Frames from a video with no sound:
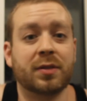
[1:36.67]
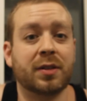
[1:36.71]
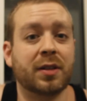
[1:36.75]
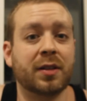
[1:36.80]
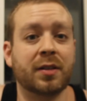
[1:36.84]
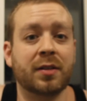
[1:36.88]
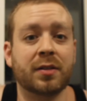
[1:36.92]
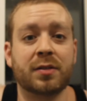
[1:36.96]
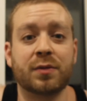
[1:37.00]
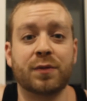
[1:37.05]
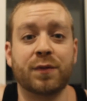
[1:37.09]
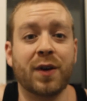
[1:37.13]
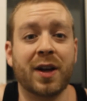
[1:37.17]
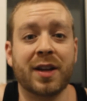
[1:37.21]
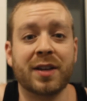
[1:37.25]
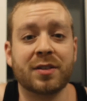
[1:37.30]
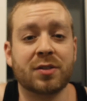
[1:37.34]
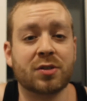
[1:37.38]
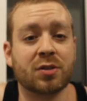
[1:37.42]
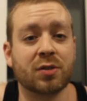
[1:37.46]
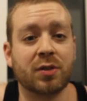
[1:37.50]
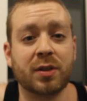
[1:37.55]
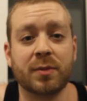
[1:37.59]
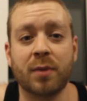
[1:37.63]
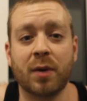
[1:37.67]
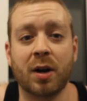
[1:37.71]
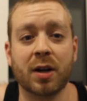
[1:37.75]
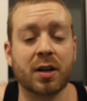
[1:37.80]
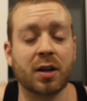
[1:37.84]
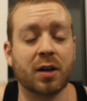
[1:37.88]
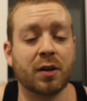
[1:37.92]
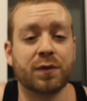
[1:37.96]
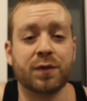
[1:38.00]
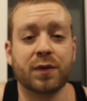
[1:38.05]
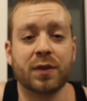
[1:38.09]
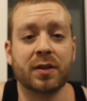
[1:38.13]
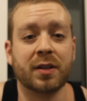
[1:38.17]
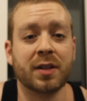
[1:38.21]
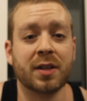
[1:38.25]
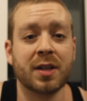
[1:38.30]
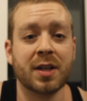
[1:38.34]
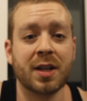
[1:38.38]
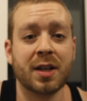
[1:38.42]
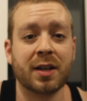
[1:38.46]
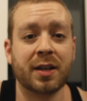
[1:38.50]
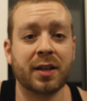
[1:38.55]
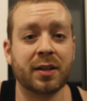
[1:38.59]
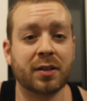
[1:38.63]
defence, or he might go for
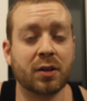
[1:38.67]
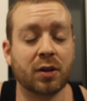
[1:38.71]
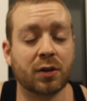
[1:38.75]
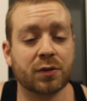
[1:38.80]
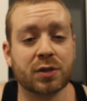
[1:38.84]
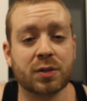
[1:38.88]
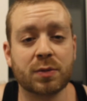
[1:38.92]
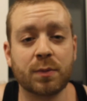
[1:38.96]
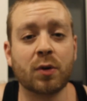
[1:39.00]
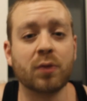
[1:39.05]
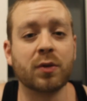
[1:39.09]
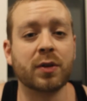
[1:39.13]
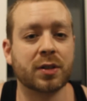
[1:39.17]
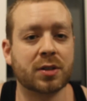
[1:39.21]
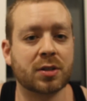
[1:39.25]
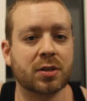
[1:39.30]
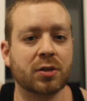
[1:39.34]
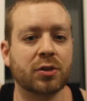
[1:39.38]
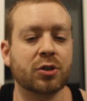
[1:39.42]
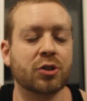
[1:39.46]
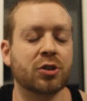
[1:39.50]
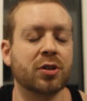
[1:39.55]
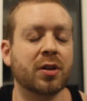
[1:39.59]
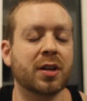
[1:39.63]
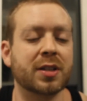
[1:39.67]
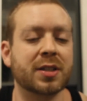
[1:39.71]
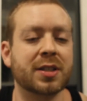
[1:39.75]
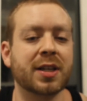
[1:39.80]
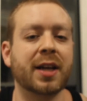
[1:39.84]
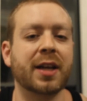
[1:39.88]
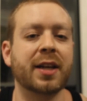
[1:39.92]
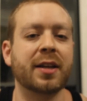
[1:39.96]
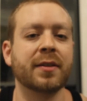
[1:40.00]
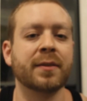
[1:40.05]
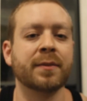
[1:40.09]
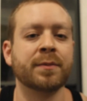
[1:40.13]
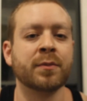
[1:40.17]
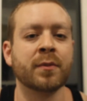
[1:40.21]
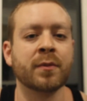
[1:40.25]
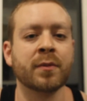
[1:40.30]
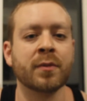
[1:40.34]
Lindelof Smalling, should I say,